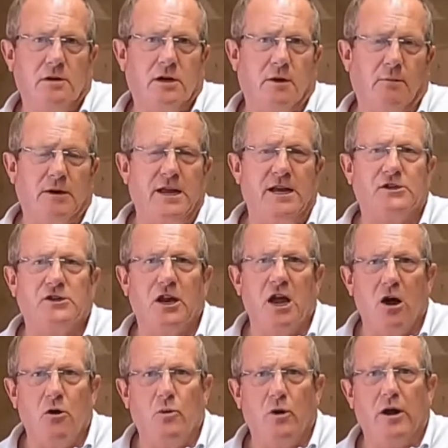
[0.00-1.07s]
couple of years
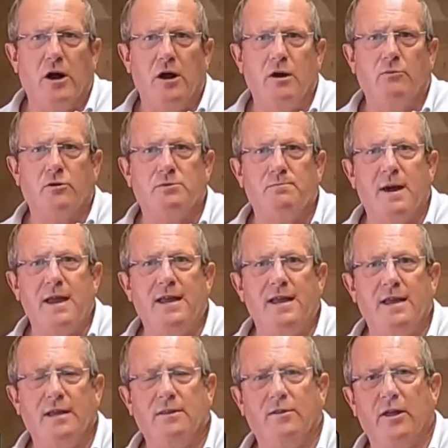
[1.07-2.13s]
ago when I was
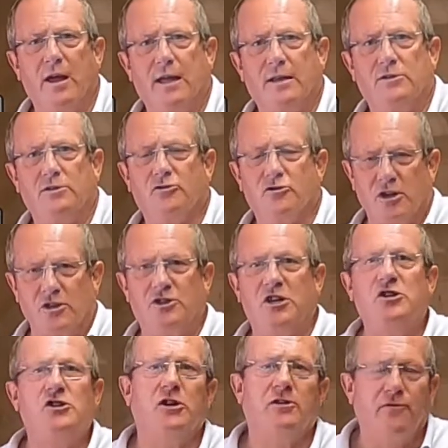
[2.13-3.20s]
making that
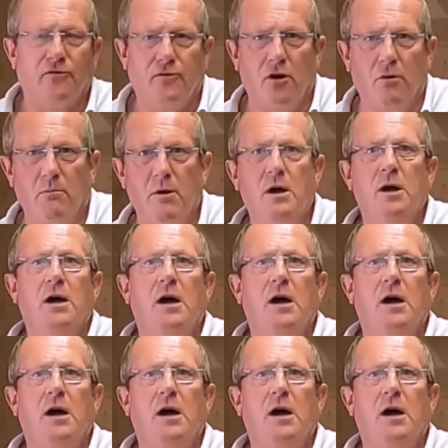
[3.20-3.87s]
transition from